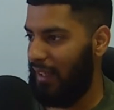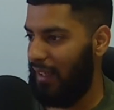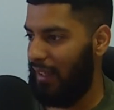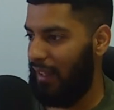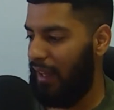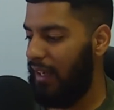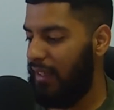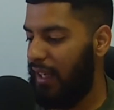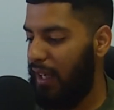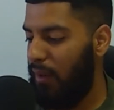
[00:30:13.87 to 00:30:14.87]
that
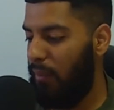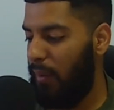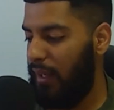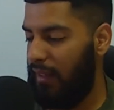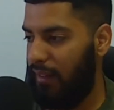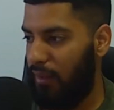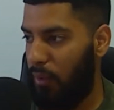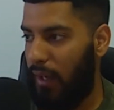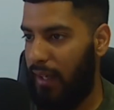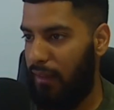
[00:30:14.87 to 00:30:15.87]
year went
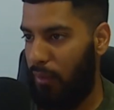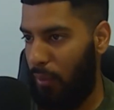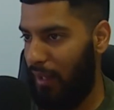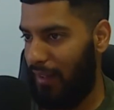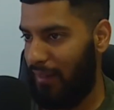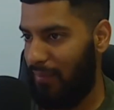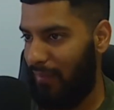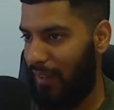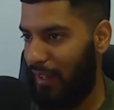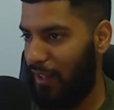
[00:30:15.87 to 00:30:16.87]
quite quick
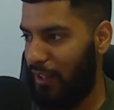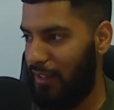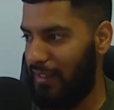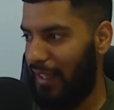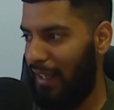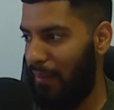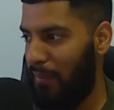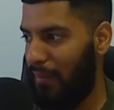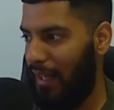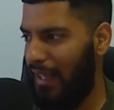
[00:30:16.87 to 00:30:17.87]
because I
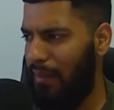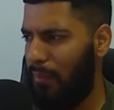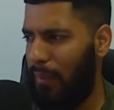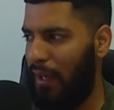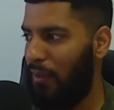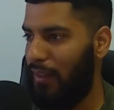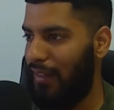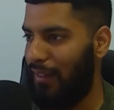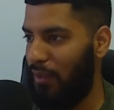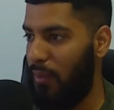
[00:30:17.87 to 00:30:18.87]
didn't plan
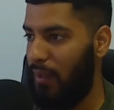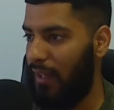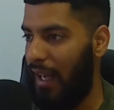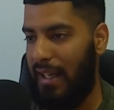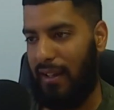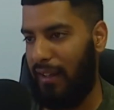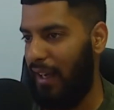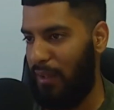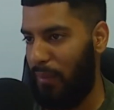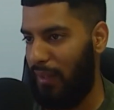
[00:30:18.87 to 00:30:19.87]
on doing anything
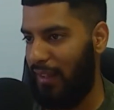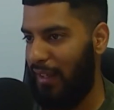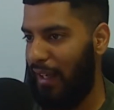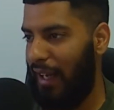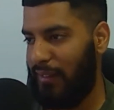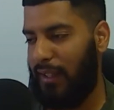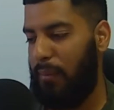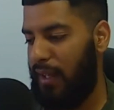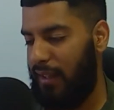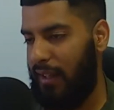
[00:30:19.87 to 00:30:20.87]
anyway. I was like, I'm
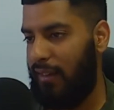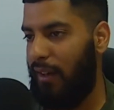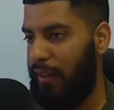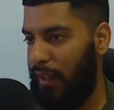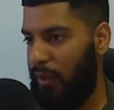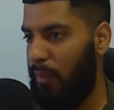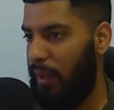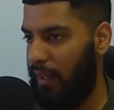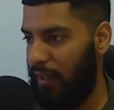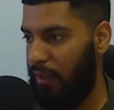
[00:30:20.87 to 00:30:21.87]
gonna take a year out, then I'll go
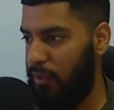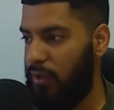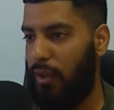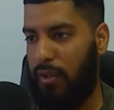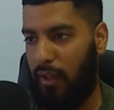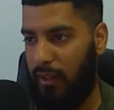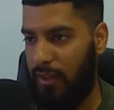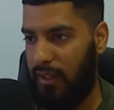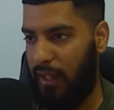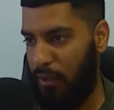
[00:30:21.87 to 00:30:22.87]
back and I'll do
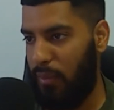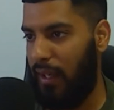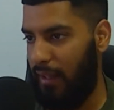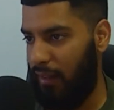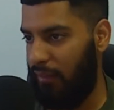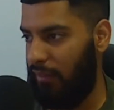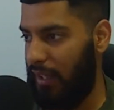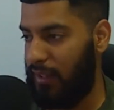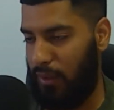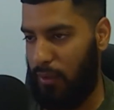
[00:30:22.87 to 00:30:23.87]
sociology and I'll do what I love.
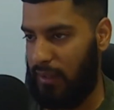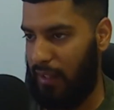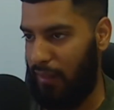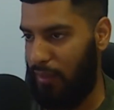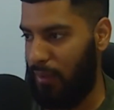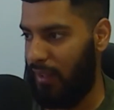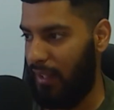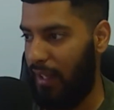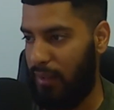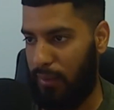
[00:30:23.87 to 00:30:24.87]
That's the course I love doing,
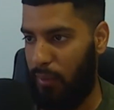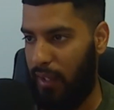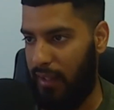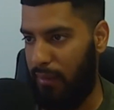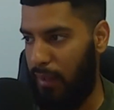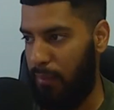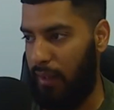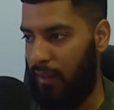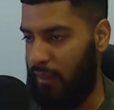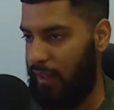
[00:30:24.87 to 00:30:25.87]
and that's what I did in
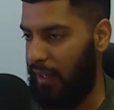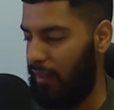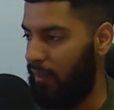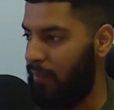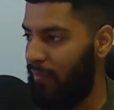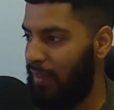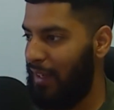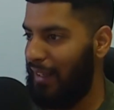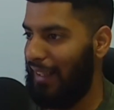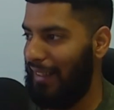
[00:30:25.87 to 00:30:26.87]
my undergrad in.
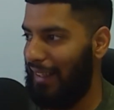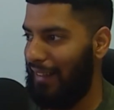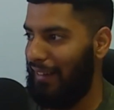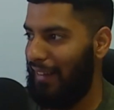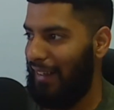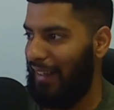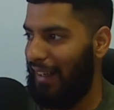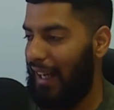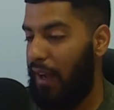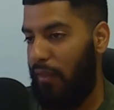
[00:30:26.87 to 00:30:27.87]
And then
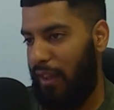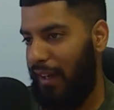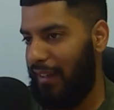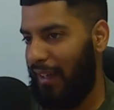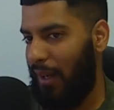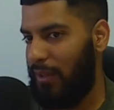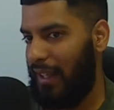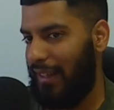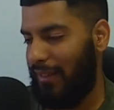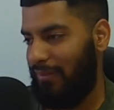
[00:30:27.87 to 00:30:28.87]
after that year, I was like,